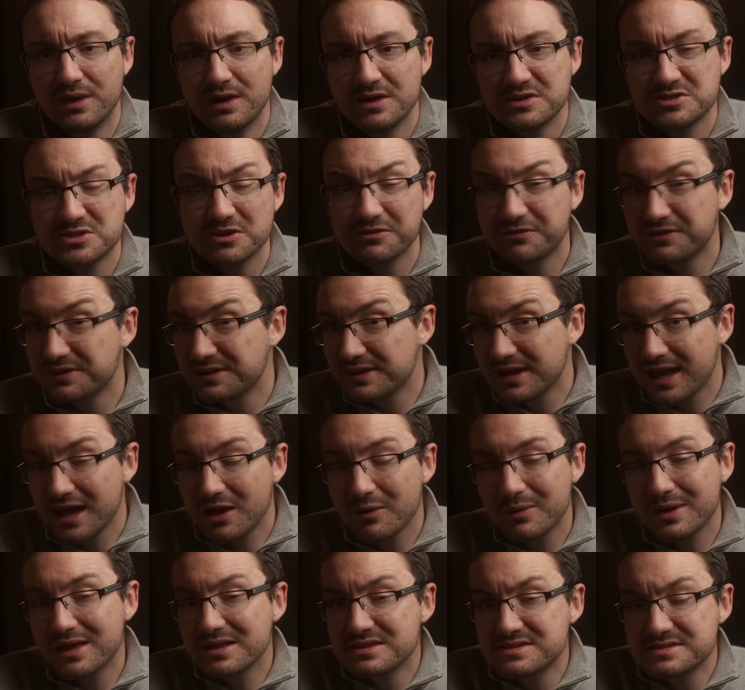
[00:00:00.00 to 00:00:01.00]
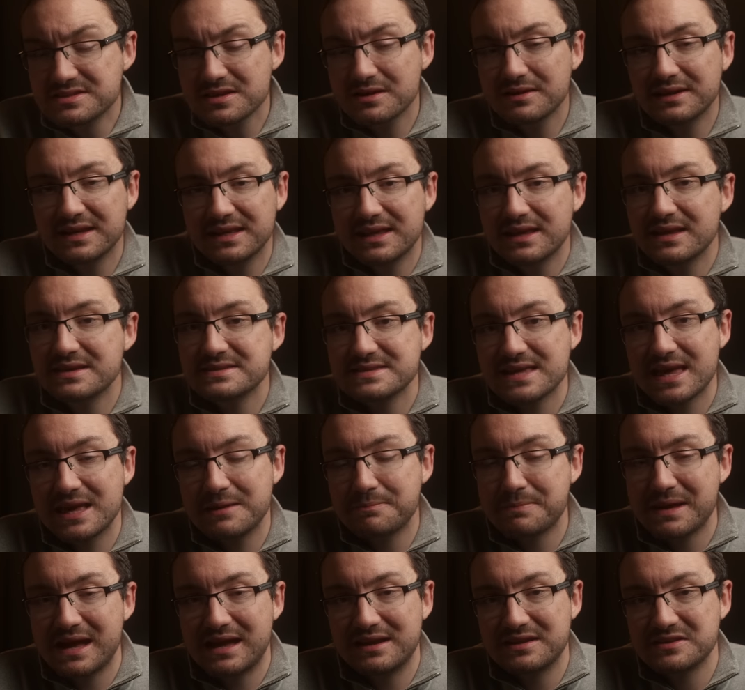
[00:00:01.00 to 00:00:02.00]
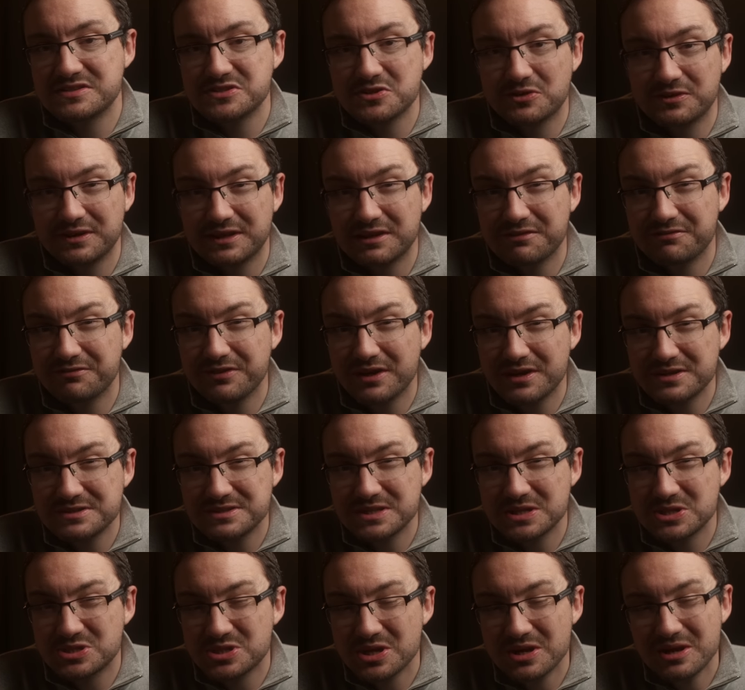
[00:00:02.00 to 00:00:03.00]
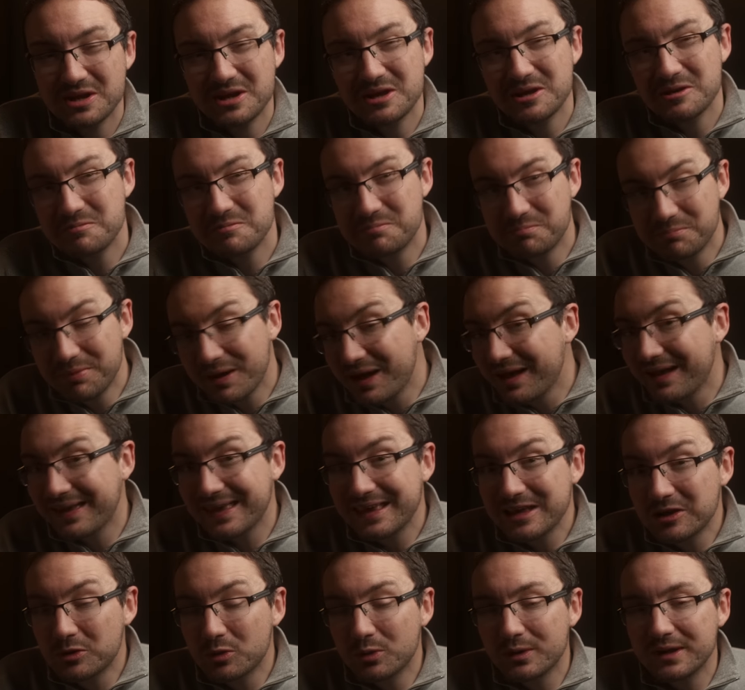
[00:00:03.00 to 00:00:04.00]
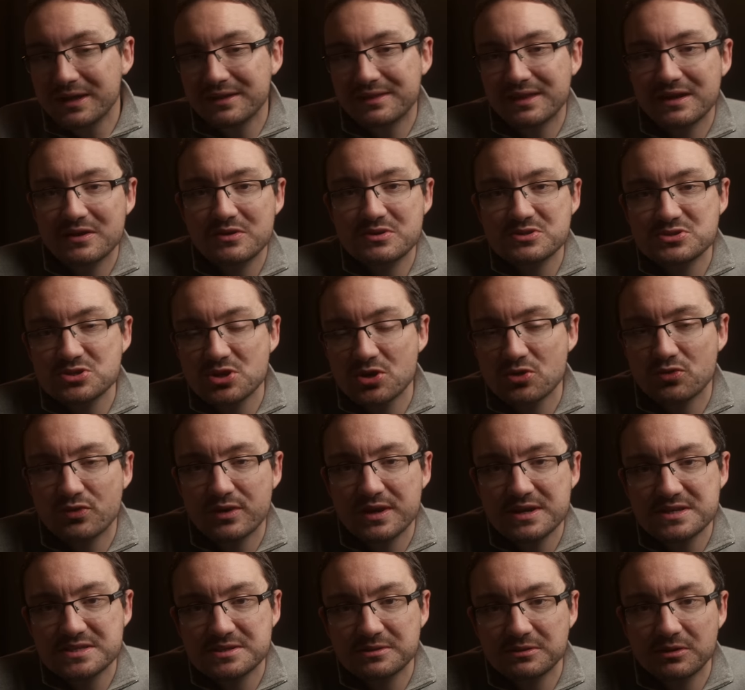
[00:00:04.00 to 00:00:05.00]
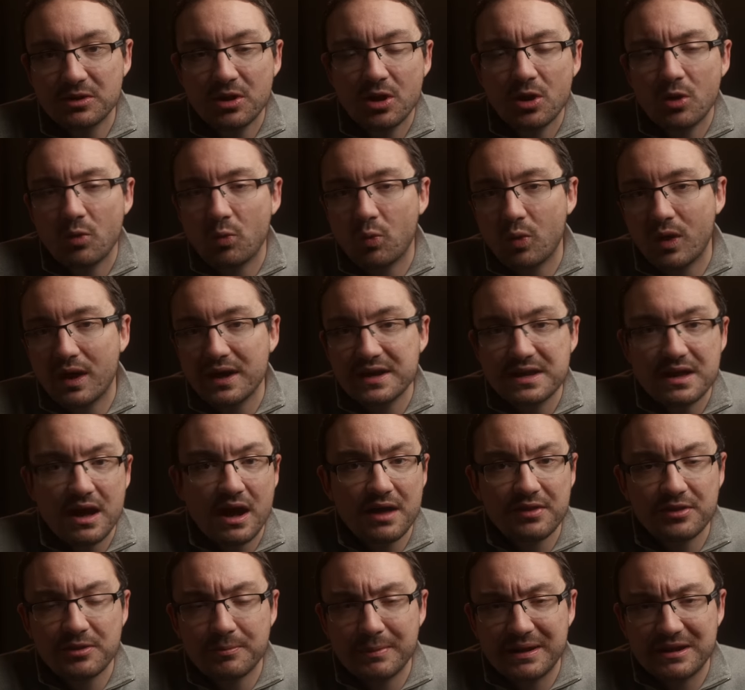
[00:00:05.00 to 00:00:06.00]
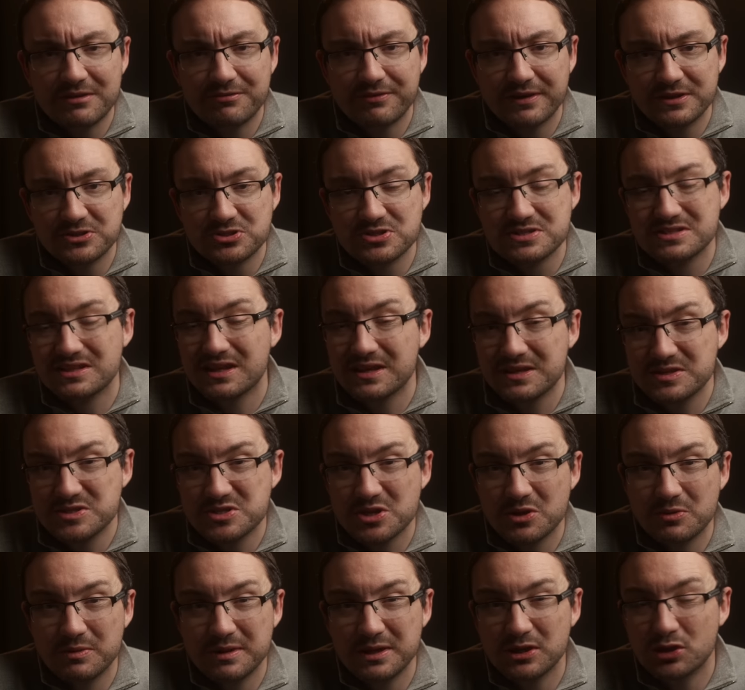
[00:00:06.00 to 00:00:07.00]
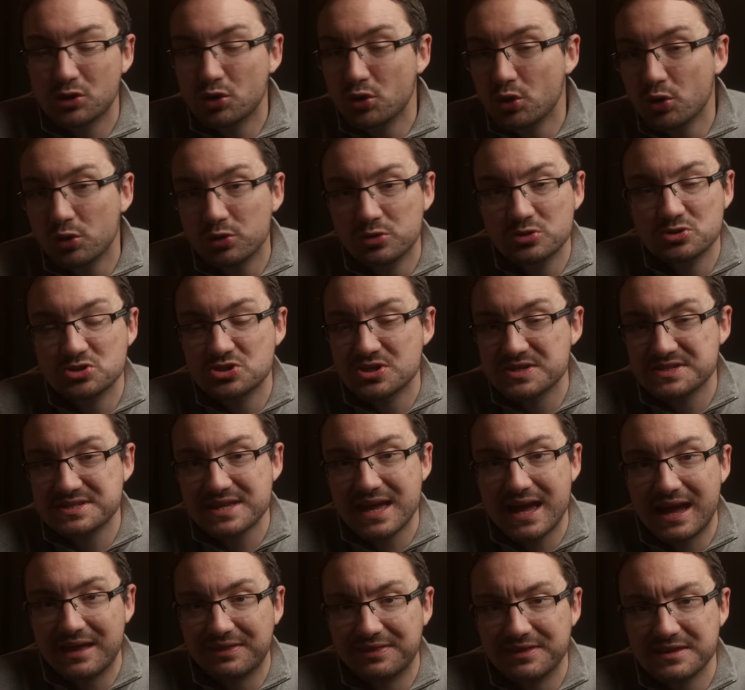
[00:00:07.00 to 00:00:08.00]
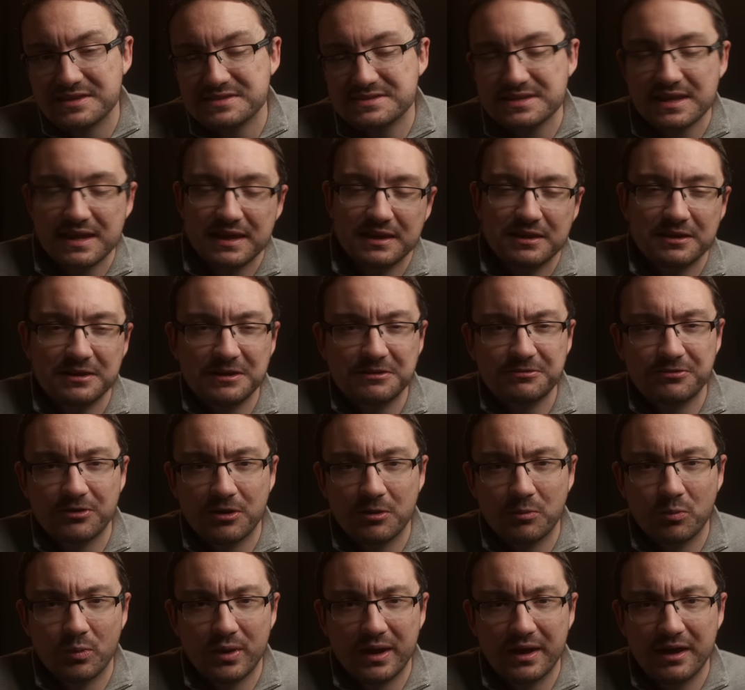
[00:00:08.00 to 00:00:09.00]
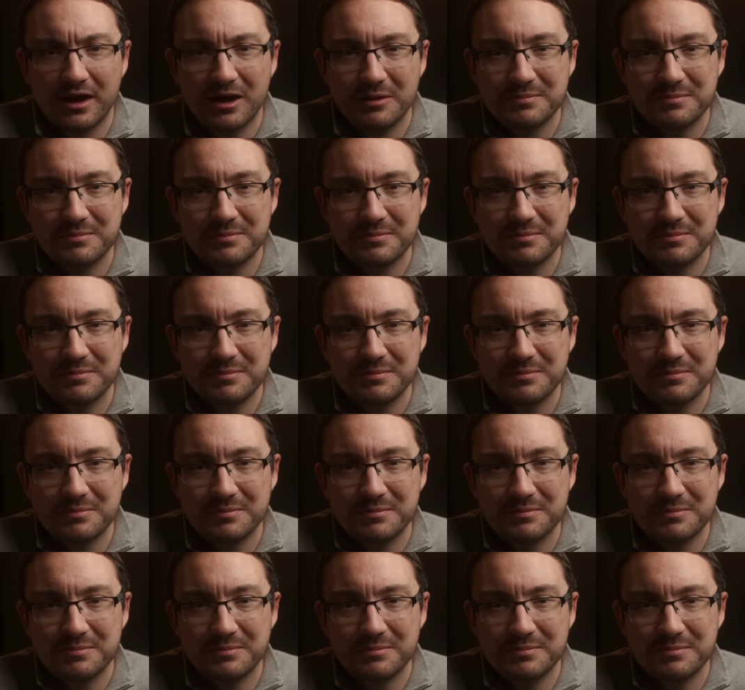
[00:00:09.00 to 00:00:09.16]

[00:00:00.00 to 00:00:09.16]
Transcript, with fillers: So for now, it certainly is a Panasonic advantage, but equally there is no reason why other manufacturers like Sony couldn't just add this in a firmware